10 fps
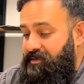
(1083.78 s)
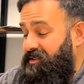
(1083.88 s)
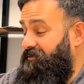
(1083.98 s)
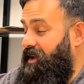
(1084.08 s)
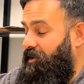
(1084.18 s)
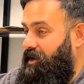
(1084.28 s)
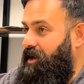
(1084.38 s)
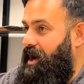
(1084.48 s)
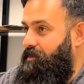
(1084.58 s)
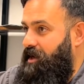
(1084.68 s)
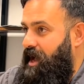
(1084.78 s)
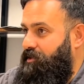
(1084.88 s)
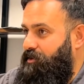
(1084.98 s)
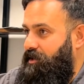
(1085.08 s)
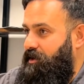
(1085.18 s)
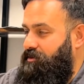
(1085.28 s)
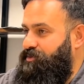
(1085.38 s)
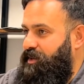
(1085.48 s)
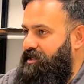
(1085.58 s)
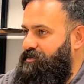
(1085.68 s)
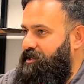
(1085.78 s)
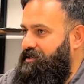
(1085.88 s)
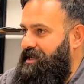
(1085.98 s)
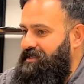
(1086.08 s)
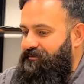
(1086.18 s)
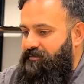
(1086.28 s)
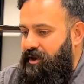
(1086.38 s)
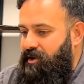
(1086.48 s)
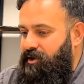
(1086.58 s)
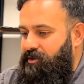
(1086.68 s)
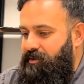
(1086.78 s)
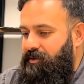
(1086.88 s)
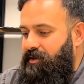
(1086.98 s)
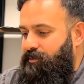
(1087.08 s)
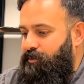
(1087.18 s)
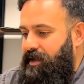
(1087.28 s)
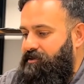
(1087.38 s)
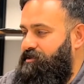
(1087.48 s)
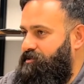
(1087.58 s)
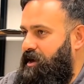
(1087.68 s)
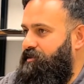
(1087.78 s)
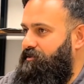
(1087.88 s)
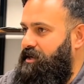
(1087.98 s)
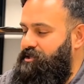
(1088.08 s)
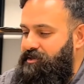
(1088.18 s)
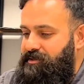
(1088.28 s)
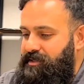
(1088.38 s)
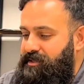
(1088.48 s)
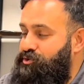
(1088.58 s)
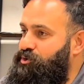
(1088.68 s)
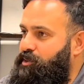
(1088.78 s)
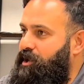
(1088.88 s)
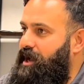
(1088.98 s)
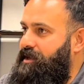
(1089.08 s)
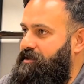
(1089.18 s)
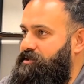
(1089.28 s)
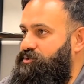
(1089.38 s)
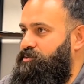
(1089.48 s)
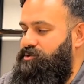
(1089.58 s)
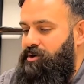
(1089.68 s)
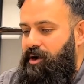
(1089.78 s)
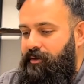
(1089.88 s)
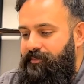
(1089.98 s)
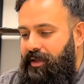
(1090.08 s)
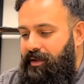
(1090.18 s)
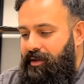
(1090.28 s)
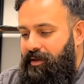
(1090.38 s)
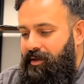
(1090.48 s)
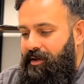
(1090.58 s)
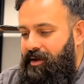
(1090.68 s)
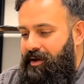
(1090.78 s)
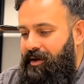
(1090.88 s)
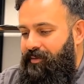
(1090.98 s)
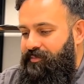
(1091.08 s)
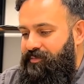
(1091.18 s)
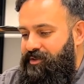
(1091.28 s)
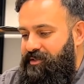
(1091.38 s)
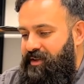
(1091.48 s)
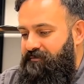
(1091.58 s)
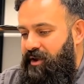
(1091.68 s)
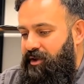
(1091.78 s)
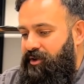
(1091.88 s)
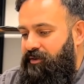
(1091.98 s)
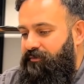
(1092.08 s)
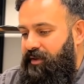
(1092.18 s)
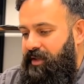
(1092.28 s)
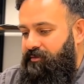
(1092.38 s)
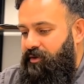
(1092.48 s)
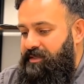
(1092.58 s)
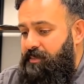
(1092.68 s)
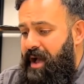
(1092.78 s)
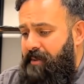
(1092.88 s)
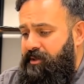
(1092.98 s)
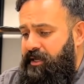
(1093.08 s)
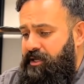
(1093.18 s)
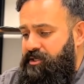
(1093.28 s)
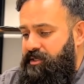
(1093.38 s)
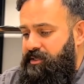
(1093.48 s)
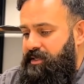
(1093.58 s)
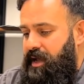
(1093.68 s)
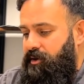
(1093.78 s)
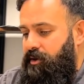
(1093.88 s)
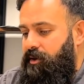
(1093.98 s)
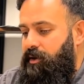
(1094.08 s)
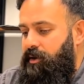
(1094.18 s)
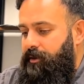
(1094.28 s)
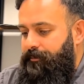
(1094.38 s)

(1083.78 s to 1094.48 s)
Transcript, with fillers: obviously, very common alloy in aerospace because it has a very good weight to strength ratio. So it's super light and super strong. Um, so it's a very good fit. For example, applications that are